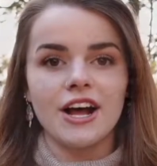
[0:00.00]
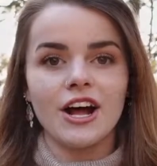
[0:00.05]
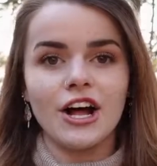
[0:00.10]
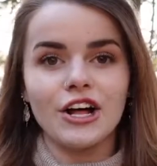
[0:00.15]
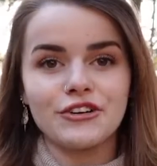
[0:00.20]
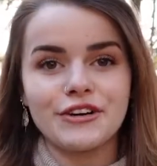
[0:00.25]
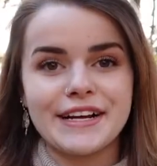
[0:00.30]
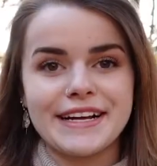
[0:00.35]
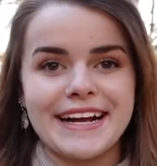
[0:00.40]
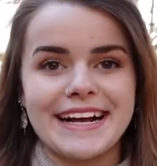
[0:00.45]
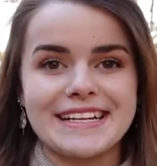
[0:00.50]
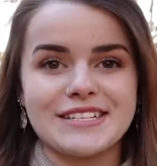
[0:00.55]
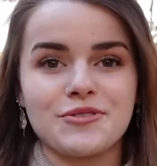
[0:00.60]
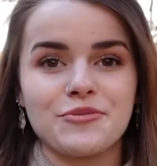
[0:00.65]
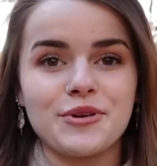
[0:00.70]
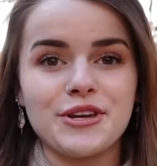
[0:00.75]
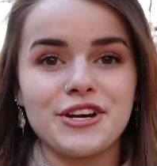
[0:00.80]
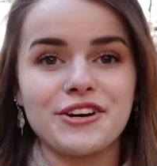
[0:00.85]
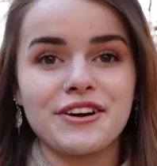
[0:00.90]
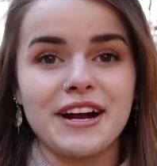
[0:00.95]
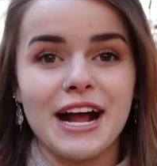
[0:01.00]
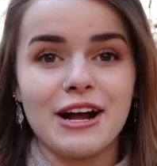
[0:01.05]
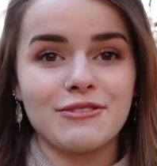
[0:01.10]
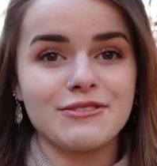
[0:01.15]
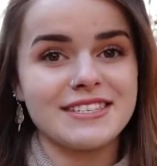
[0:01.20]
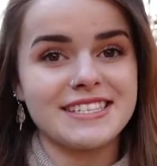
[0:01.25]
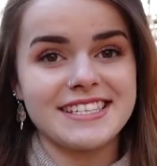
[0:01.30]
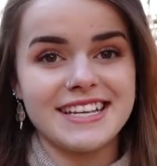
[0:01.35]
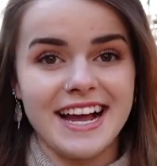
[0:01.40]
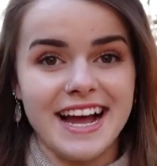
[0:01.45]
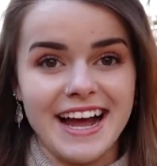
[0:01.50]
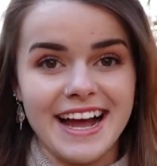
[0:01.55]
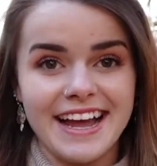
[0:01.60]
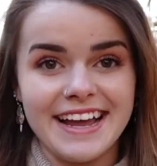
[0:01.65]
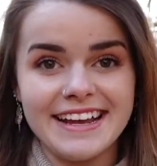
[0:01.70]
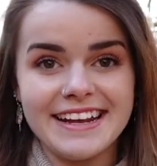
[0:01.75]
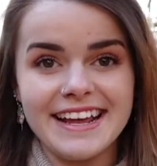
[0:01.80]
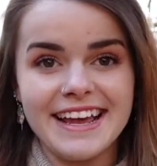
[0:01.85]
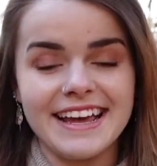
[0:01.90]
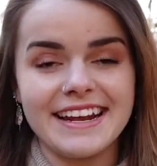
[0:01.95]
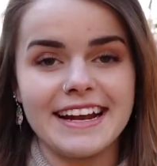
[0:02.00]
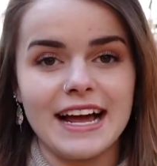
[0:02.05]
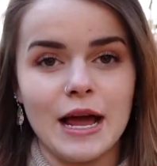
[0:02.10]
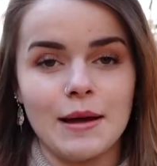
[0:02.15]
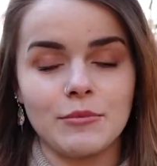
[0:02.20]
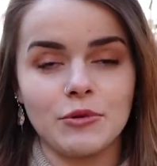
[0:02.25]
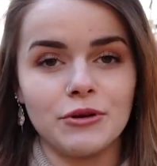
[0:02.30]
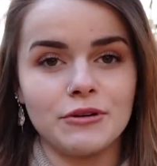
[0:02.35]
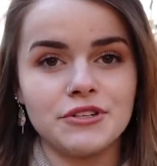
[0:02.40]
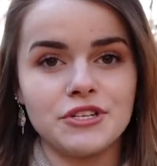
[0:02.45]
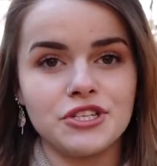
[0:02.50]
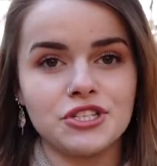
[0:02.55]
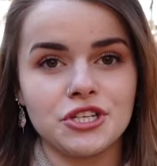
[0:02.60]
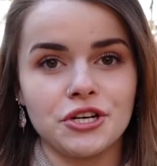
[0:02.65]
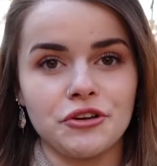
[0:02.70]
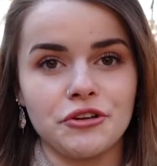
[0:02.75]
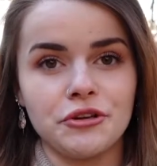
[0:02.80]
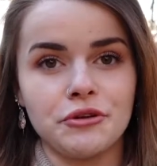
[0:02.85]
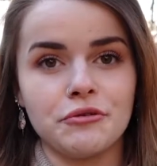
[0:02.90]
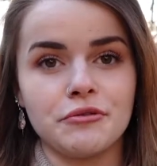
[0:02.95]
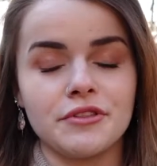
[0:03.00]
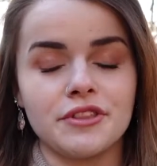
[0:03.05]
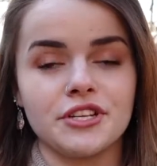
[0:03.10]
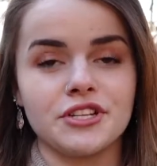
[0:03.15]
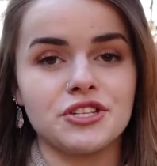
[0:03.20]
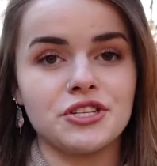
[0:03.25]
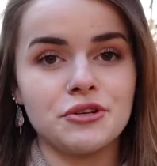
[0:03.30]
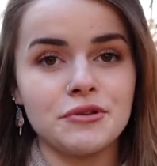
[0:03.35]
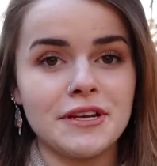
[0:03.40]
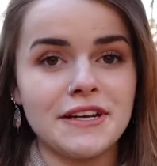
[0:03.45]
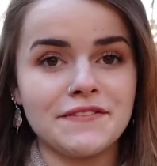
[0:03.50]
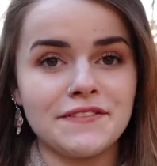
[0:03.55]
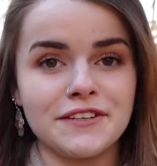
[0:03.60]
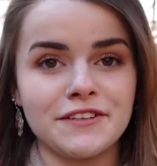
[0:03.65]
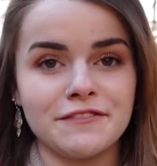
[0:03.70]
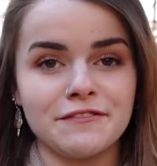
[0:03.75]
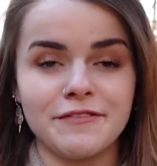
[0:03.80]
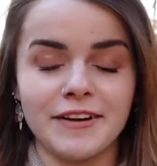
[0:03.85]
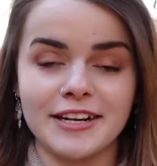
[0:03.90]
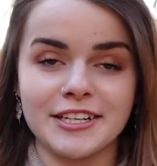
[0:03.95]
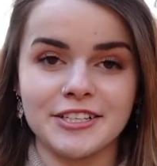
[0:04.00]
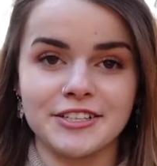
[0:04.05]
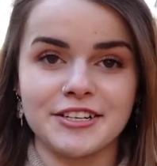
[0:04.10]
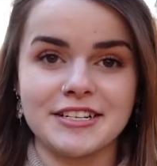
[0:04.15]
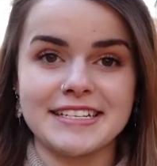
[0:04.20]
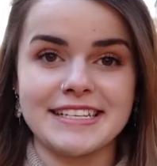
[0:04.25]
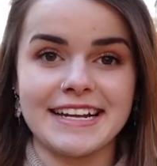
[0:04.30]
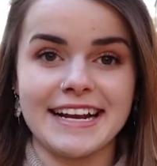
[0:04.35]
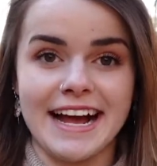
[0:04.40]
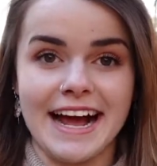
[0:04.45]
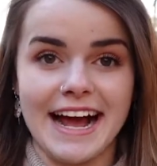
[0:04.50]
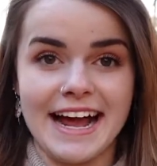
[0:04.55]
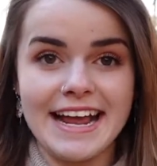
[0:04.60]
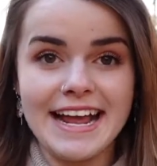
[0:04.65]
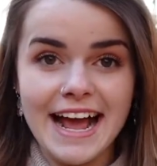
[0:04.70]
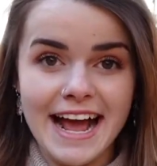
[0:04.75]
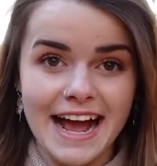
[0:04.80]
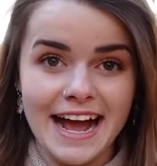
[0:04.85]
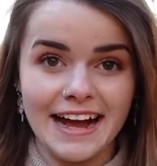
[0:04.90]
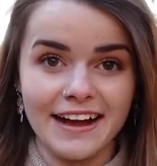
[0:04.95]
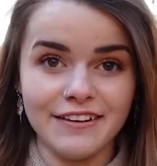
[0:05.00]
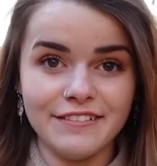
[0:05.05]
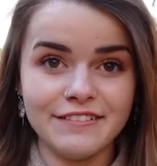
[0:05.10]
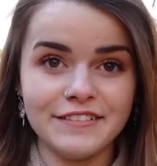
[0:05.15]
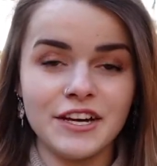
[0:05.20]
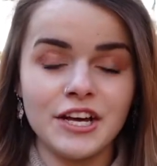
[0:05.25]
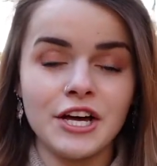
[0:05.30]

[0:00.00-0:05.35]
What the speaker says: Alright guys, we are outside and I'm going to show you the 2 different reflectors that I have.